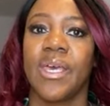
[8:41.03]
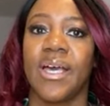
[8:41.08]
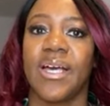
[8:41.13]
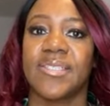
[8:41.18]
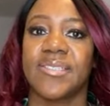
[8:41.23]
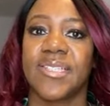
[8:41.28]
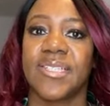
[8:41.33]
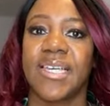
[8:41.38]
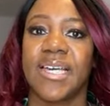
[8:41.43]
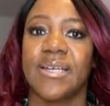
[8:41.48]

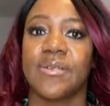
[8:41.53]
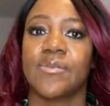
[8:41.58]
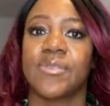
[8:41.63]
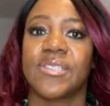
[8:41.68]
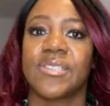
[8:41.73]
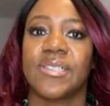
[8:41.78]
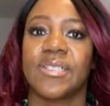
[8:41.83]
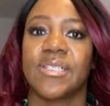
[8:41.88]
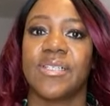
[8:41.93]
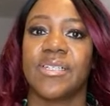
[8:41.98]
As a
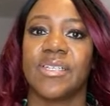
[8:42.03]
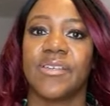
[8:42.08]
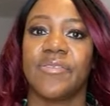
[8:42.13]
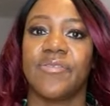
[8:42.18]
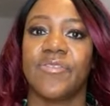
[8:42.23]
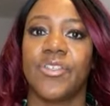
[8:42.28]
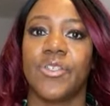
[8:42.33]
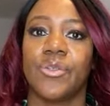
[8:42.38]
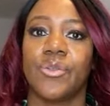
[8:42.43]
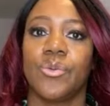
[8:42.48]
counsellor,
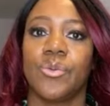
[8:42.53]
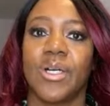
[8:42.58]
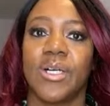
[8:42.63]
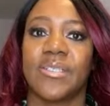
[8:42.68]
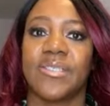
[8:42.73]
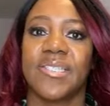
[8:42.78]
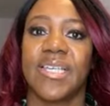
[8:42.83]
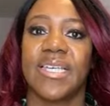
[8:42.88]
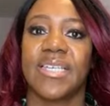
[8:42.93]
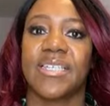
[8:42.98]
if you
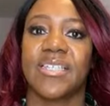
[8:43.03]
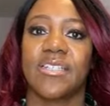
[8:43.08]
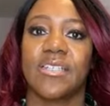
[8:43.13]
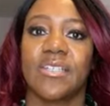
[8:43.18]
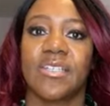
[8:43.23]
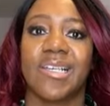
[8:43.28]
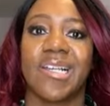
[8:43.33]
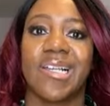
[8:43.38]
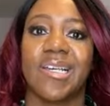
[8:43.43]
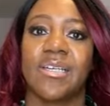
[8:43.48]
are taking
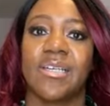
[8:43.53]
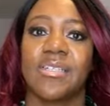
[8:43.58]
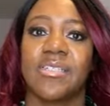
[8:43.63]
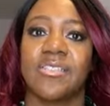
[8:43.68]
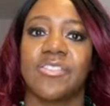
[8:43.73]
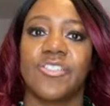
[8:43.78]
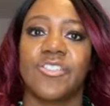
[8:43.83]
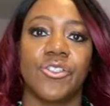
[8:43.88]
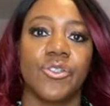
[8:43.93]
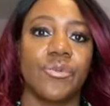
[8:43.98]
on a
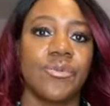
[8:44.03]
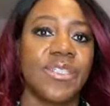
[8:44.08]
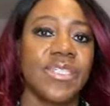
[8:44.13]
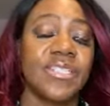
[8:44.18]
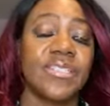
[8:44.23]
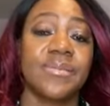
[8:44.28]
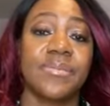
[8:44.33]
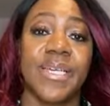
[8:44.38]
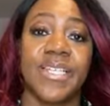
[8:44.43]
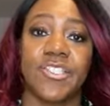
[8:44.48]
client, you
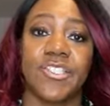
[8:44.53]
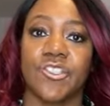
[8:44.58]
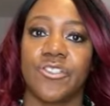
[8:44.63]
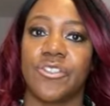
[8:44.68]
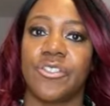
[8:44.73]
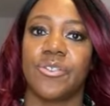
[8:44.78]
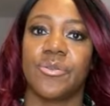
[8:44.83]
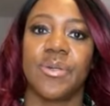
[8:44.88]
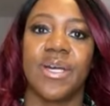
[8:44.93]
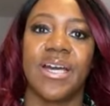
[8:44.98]
need to make sure
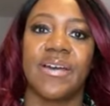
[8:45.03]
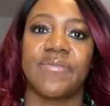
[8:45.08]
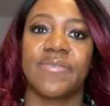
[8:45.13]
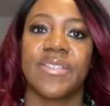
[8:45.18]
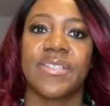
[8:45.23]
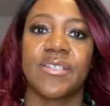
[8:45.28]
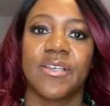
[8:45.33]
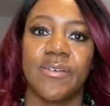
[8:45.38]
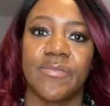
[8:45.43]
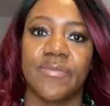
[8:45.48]
you have
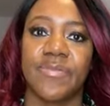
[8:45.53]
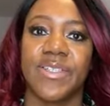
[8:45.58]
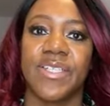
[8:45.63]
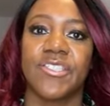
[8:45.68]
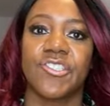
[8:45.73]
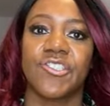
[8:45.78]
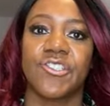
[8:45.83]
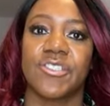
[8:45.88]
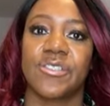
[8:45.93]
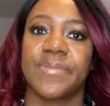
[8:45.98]
the
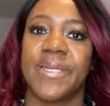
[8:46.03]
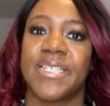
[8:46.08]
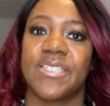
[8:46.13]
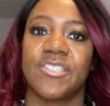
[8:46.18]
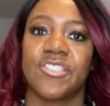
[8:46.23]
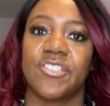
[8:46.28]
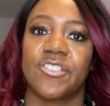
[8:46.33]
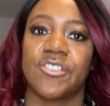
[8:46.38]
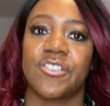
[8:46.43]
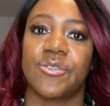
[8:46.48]
confidential space
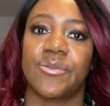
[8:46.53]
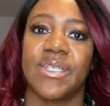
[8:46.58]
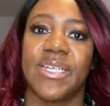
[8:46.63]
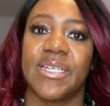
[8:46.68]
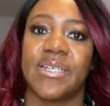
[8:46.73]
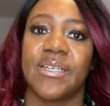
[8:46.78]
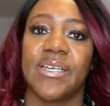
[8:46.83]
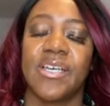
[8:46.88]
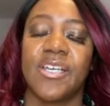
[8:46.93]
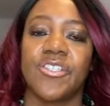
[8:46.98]
to do
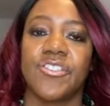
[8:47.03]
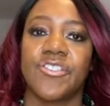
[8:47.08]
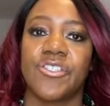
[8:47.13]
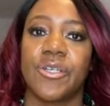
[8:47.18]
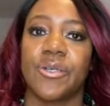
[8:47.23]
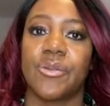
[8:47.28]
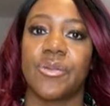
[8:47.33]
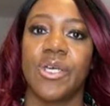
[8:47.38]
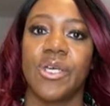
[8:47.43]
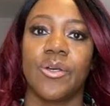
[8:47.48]
that.
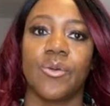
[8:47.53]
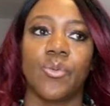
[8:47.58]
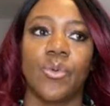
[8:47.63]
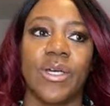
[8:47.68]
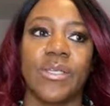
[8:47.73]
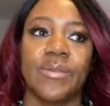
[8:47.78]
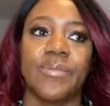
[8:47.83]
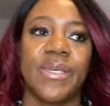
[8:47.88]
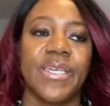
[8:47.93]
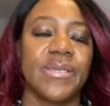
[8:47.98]
So
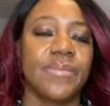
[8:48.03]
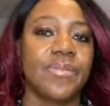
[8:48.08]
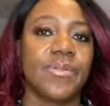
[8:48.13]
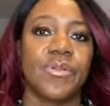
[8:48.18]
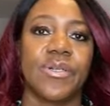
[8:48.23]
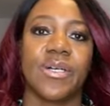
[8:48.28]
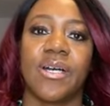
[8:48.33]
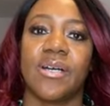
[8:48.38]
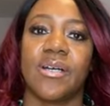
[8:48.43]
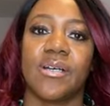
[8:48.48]
when
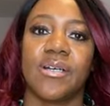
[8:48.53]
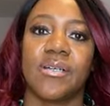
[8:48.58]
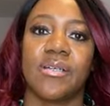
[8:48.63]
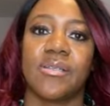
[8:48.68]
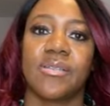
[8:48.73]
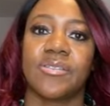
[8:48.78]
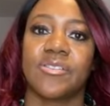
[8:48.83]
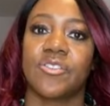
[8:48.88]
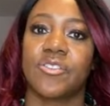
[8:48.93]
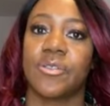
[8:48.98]
people
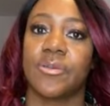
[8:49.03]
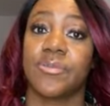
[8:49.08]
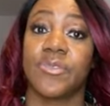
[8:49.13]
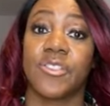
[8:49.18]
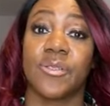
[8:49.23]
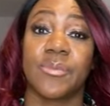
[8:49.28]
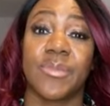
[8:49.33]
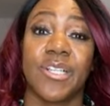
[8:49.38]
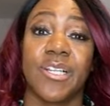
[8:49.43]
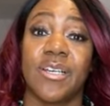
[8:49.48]
are,
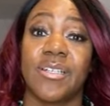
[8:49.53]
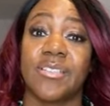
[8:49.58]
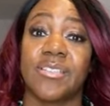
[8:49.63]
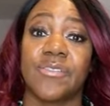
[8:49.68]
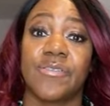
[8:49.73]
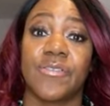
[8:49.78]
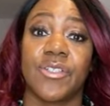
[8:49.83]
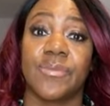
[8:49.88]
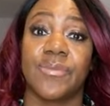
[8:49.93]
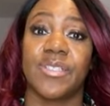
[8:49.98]
some clients
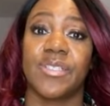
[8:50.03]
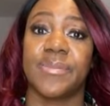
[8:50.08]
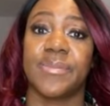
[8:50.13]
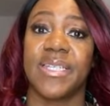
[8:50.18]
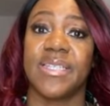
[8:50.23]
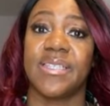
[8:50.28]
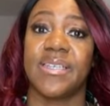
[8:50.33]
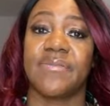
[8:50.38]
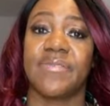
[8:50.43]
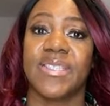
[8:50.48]
have come to me
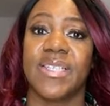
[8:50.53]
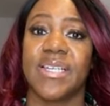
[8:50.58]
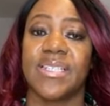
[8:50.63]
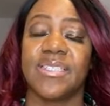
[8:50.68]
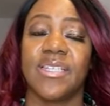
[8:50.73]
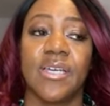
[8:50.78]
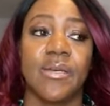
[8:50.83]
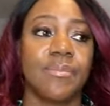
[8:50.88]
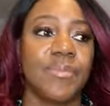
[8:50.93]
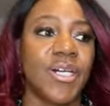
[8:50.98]
and they've said,
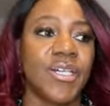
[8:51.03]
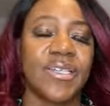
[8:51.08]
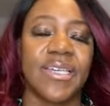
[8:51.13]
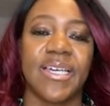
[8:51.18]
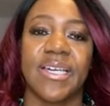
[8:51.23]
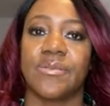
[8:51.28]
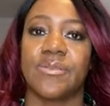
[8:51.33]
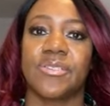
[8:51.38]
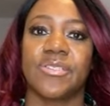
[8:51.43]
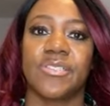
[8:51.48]
my
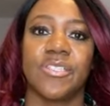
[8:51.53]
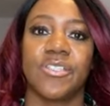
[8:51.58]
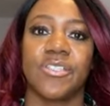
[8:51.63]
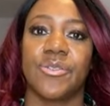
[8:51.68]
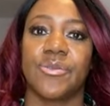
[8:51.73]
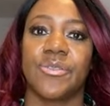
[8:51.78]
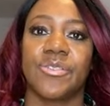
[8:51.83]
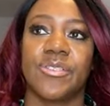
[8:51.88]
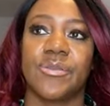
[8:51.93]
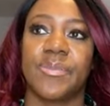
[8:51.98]
counsellor
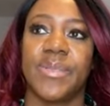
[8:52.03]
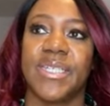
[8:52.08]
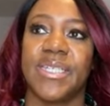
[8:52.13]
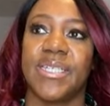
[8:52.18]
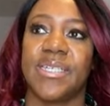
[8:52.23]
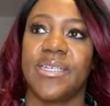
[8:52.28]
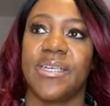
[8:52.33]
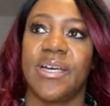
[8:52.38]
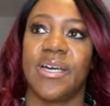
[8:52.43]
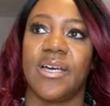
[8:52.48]
used to
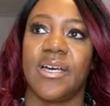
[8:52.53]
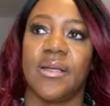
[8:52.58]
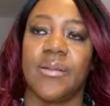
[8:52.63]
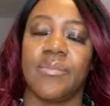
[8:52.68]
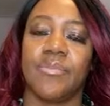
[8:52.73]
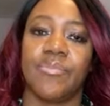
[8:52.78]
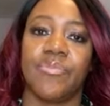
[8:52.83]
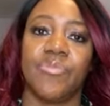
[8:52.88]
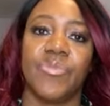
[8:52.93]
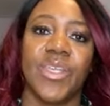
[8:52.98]
be,
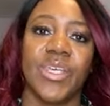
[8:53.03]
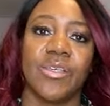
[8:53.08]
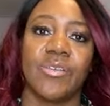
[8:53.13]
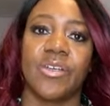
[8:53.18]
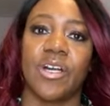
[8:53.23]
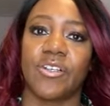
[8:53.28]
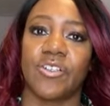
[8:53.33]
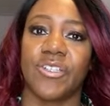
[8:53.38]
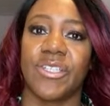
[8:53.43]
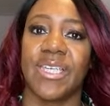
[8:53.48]
um,
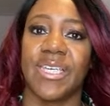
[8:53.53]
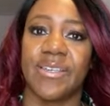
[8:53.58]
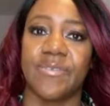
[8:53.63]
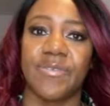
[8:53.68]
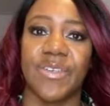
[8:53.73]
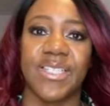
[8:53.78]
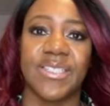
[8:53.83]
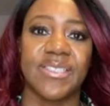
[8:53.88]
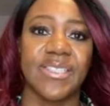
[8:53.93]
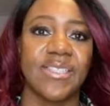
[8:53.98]
I could hear
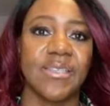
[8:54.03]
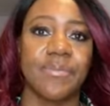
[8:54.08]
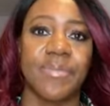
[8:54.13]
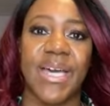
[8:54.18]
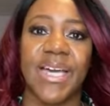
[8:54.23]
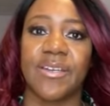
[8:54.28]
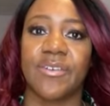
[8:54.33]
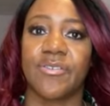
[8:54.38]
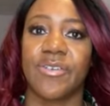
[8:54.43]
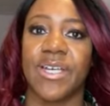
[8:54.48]
things in the
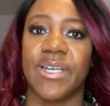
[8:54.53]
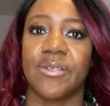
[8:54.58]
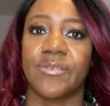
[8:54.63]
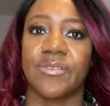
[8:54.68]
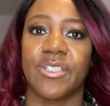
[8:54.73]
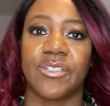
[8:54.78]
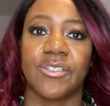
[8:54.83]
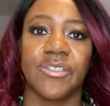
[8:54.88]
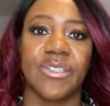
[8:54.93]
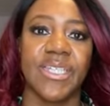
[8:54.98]
background,
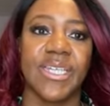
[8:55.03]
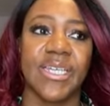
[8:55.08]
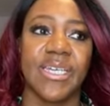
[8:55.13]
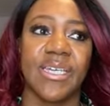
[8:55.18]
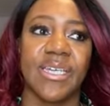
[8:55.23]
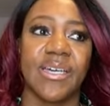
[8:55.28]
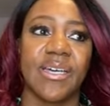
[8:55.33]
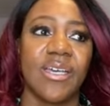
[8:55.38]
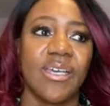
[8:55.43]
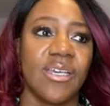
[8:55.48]
I could
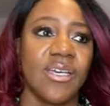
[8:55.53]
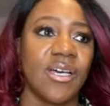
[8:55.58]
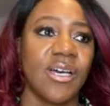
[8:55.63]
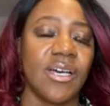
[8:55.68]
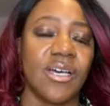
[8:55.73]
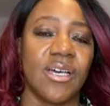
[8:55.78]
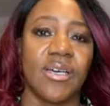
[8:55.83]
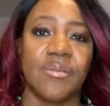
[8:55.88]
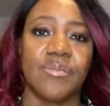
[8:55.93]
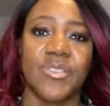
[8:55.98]
hear
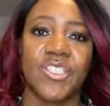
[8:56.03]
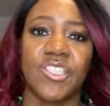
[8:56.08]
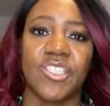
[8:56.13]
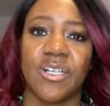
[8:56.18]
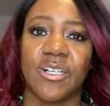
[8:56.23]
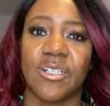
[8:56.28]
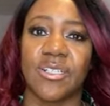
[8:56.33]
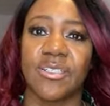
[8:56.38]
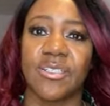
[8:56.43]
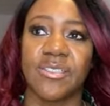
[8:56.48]
um,
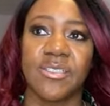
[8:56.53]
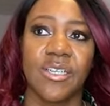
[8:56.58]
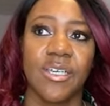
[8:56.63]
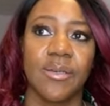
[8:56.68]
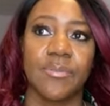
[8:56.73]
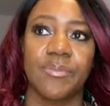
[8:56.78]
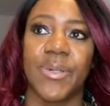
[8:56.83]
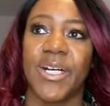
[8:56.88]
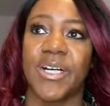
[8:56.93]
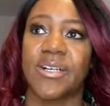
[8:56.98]
dogs
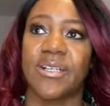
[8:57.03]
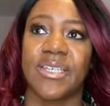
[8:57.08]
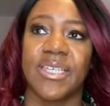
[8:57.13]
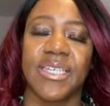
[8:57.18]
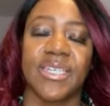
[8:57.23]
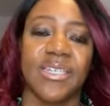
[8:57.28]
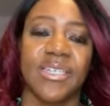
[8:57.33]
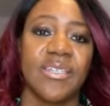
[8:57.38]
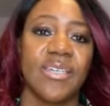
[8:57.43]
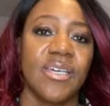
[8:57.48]

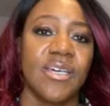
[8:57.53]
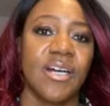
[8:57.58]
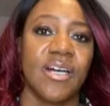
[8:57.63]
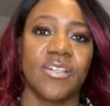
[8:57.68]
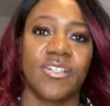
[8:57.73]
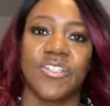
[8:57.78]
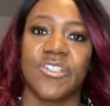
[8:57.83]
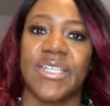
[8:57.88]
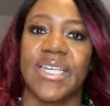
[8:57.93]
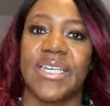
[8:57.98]
barking, I
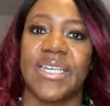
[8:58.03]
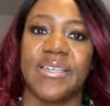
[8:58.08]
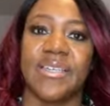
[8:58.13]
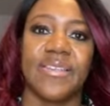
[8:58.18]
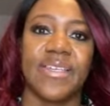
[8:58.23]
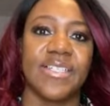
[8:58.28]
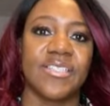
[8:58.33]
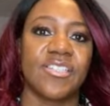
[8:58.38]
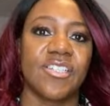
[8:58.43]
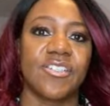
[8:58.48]
could hear
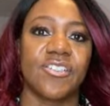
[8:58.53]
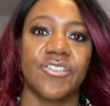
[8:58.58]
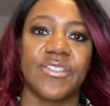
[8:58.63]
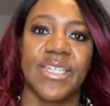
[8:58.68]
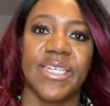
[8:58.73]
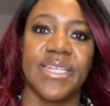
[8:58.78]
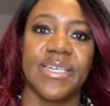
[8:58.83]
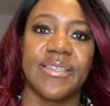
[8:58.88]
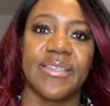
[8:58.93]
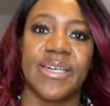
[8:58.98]
this, I could
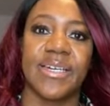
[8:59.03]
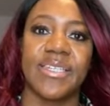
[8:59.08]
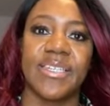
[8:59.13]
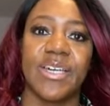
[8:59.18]
hear that.